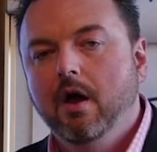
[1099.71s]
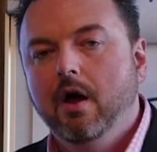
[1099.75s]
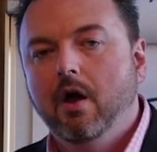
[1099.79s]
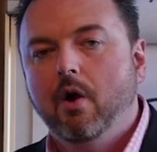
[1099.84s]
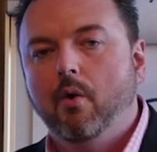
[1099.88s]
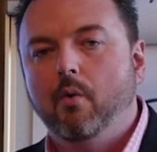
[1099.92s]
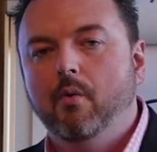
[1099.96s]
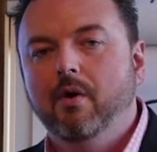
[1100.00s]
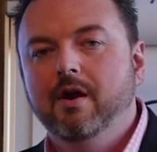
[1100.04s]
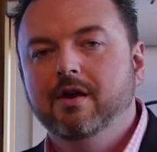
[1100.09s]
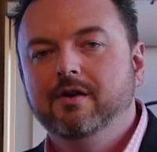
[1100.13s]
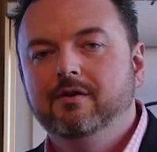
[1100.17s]

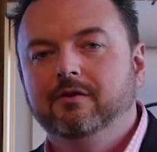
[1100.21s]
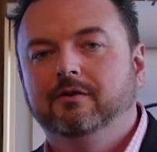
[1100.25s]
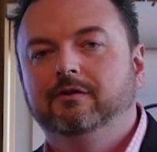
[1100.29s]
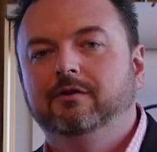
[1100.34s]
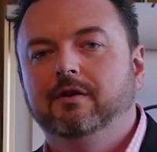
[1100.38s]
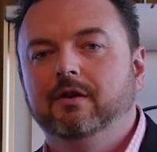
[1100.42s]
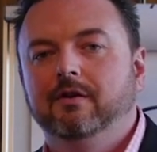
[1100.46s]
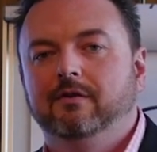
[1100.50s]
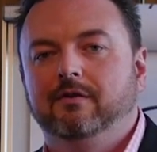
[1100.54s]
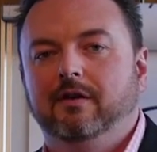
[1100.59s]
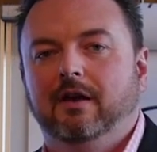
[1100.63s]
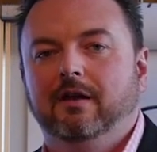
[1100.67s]
register
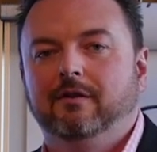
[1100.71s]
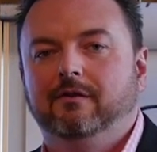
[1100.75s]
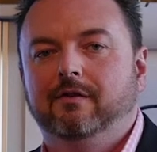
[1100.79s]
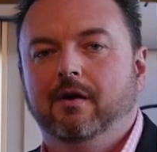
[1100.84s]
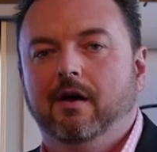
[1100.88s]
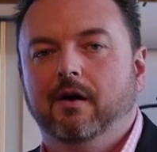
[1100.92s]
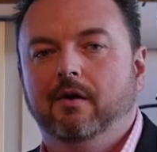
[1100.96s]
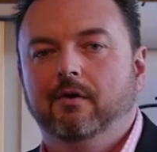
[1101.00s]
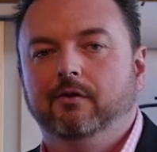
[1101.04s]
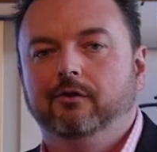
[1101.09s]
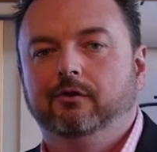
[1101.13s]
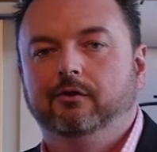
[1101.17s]
your
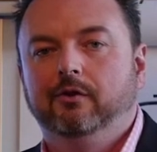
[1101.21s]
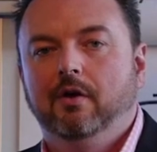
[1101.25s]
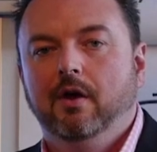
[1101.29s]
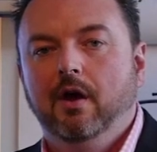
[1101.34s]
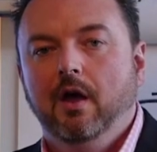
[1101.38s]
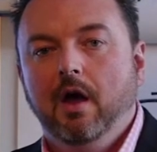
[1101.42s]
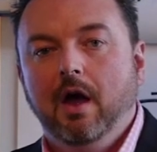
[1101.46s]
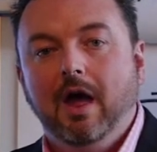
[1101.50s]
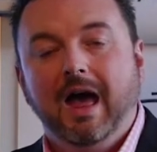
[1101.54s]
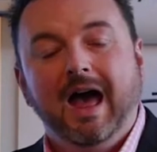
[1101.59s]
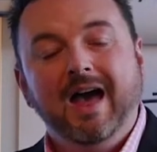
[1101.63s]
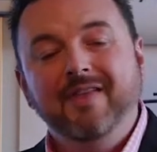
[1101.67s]
details,
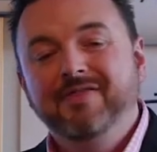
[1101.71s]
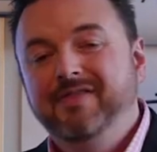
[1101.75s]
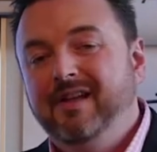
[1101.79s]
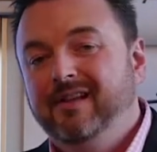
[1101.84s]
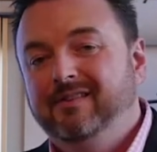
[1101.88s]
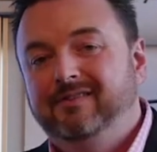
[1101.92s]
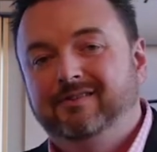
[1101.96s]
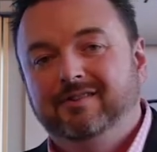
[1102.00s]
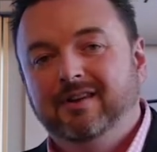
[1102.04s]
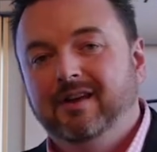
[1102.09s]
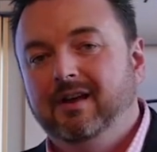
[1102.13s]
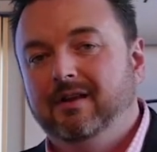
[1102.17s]
and
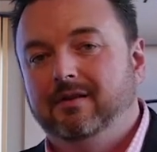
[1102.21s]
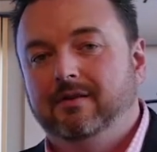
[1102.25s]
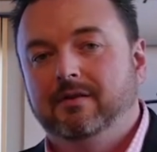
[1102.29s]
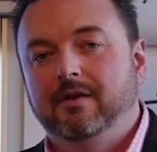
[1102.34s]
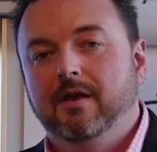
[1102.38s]
that's it.